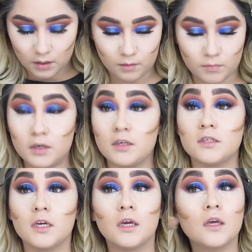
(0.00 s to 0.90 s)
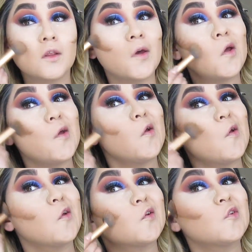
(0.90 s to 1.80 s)
I'm gonna take that
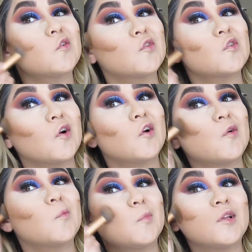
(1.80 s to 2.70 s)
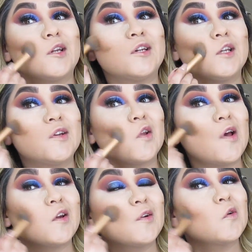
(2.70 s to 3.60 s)
and just start blending
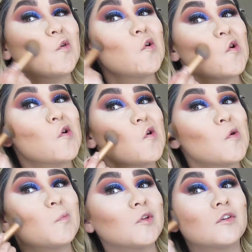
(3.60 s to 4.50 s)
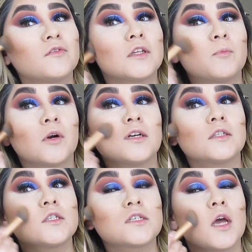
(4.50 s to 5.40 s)
that beautifully
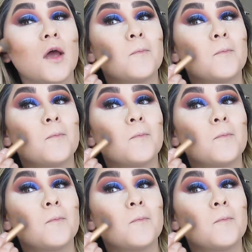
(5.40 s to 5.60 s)
bronze